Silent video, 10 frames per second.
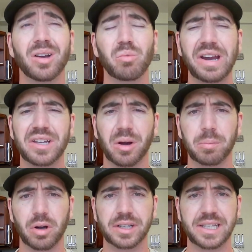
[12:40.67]
radio
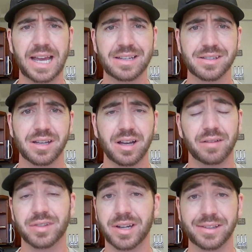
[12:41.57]
broadcast
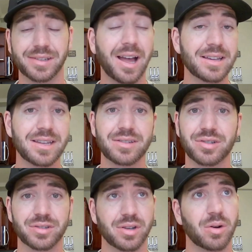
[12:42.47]
of tonight's contest.
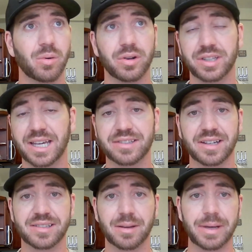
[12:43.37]
Just go on the
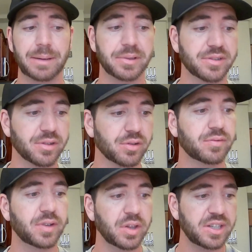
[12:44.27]
SXM app and search
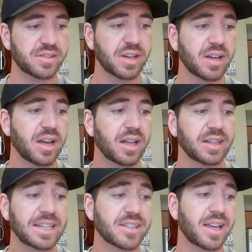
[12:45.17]
Phillies.
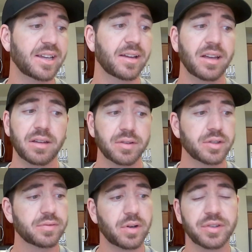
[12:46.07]
Last night,
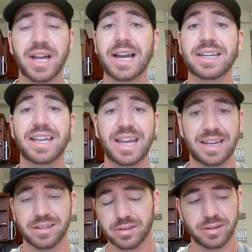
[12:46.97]
Phillies fall
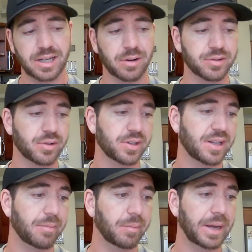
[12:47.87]
9-8 to the Arizona
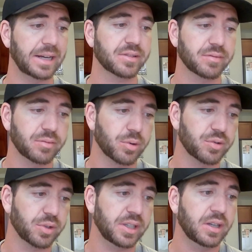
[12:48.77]
Diamondbacks.
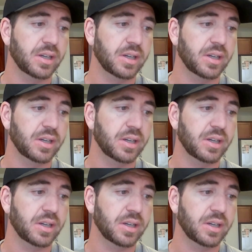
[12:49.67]
Unfortunately,